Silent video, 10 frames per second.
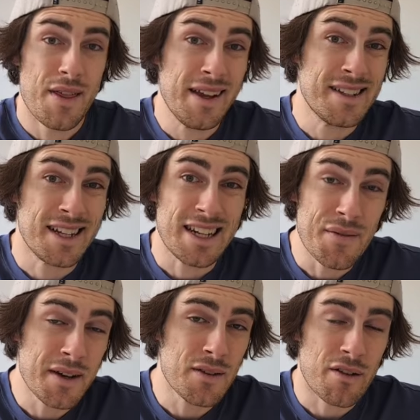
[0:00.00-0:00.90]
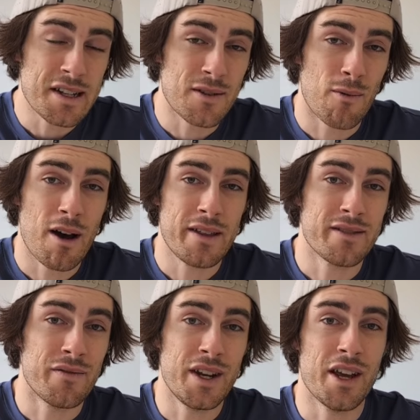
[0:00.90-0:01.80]
I think a significant reason why this
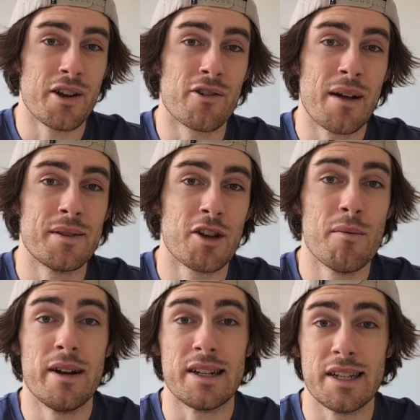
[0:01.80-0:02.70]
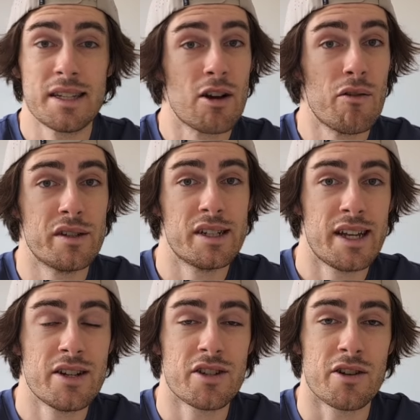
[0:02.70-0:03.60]
video grabbed so many disc golfers'
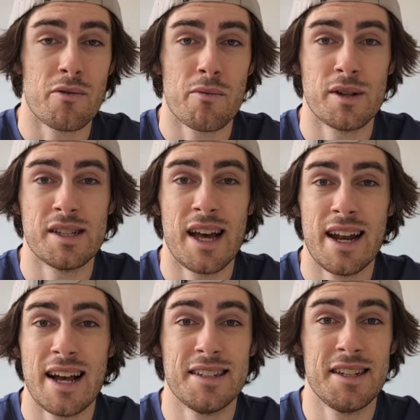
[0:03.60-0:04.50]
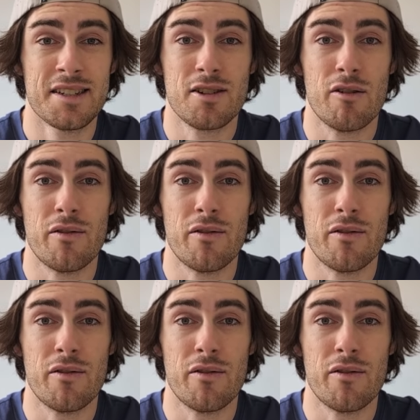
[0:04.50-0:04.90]
attention was that as a disc